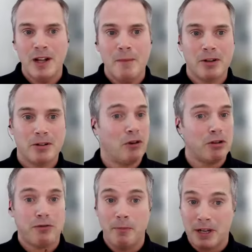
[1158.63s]
but
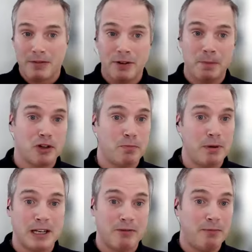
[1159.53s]
also from different
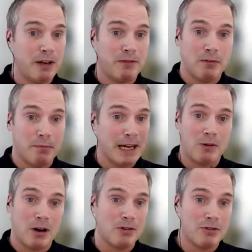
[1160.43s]
perspectives, different
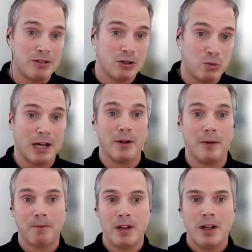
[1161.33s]
backgrounds as well.